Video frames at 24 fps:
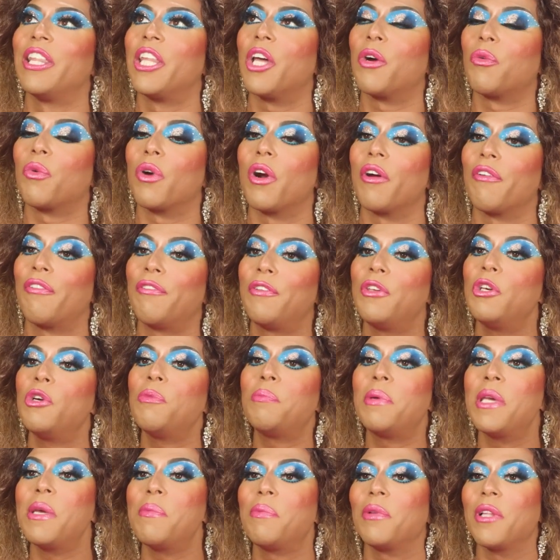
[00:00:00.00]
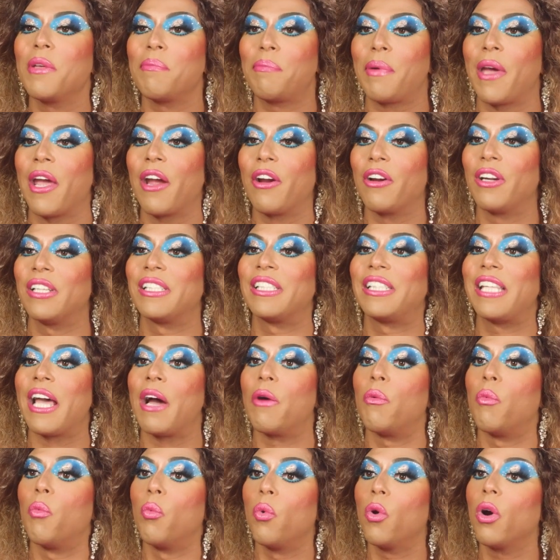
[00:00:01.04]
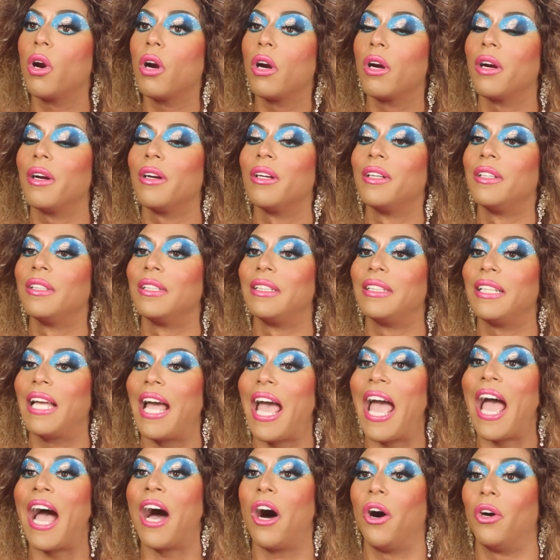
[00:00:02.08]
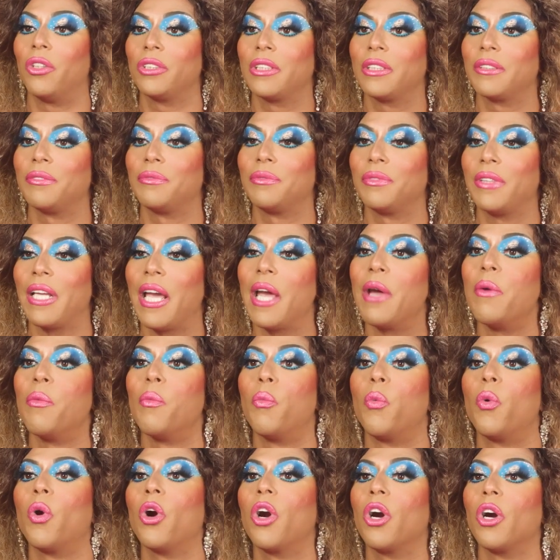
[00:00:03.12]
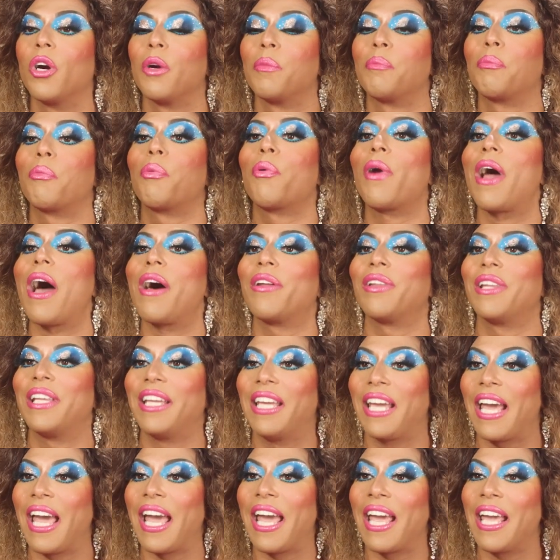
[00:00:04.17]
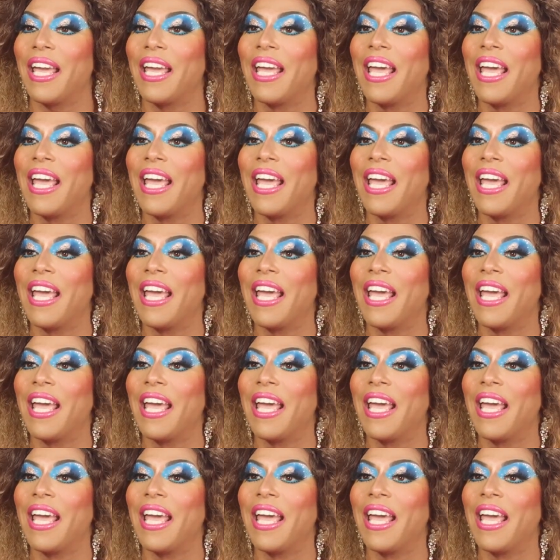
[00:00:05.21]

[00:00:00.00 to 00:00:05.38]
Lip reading: there were a few people in Paris that were out and were proudly gay.